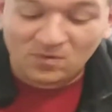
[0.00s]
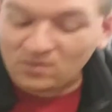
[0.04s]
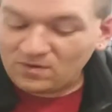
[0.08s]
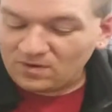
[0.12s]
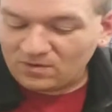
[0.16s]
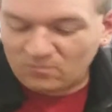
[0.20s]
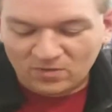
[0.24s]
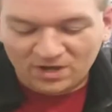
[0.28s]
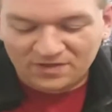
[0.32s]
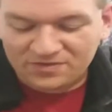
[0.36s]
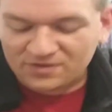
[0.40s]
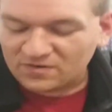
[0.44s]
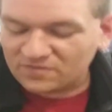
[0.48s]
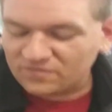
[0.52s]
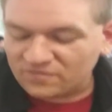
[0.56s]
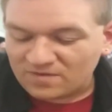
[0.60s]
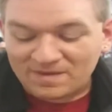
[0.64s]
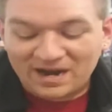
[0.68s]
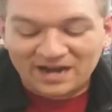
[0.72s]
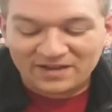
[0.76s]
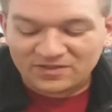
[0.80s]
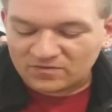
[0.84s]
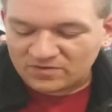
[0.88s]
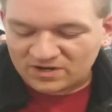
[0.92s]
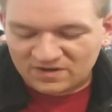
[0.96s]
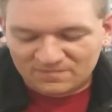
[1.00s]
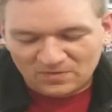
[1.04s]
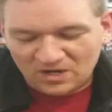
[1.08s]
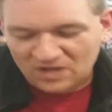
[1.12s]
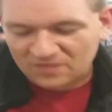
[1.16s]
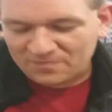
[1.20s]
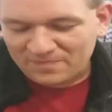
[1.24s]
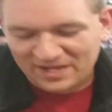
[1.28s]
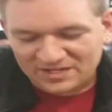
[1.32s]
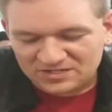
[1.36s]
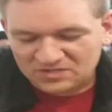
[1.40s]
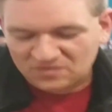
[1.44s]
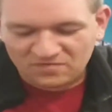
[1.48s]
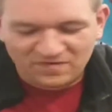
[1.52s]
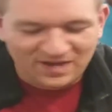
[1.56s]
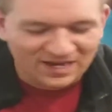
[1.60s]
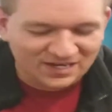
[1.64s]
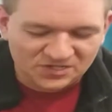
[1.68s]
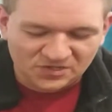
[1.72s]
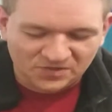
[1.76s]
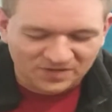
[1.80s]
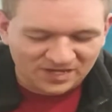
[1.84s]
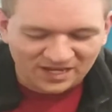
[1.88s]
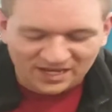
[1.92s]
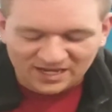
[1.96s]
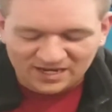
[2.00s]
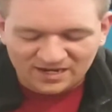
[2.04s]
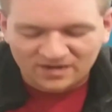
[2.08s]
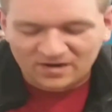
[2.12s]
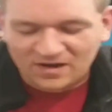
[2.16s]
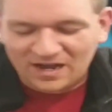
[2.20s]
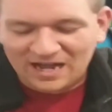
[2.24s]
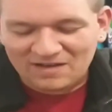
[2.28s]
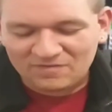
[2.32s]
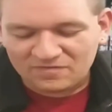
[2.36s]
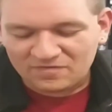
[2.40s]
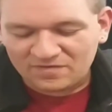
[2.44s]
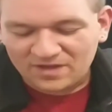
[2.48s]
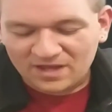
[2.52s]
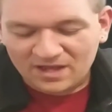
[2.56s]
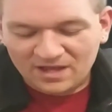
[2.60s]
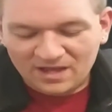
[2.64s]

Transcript: whether from either one of Mothman's effects you can get it off.